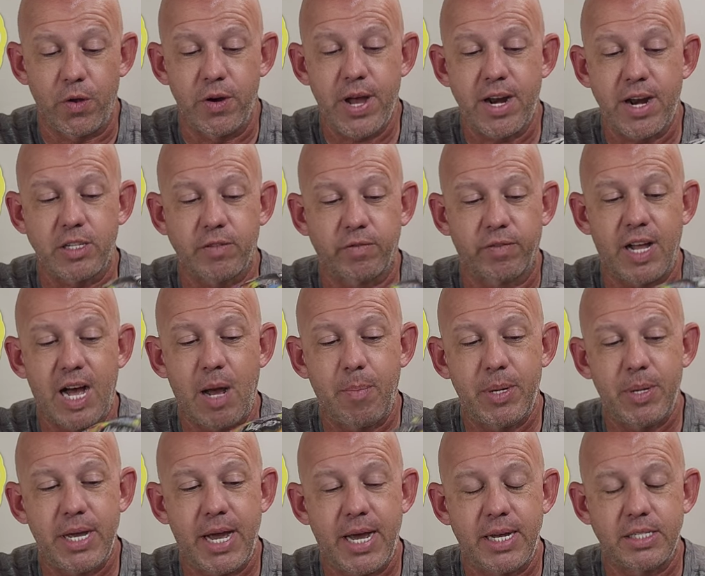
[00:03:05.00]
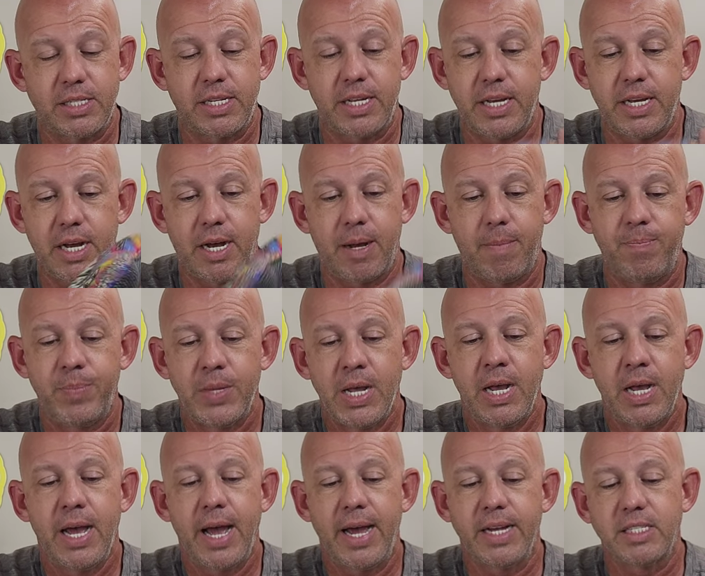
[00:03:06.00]
They're not as floppy as the
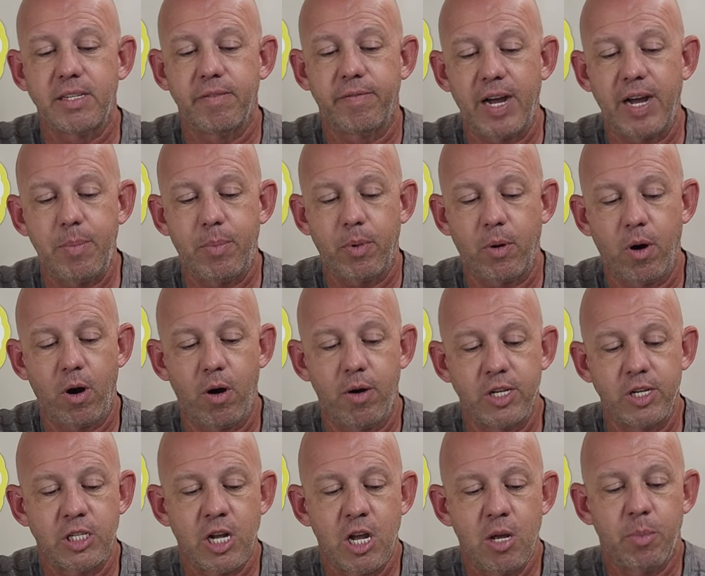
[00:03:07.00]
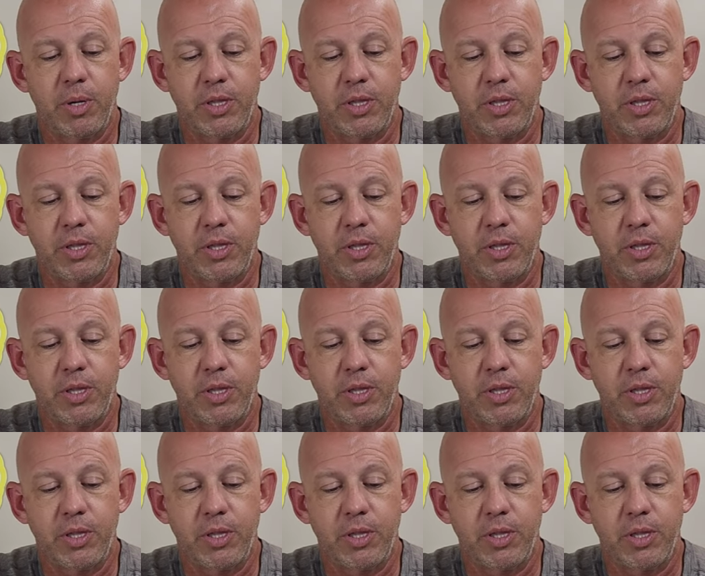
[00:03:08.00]
Viper R is,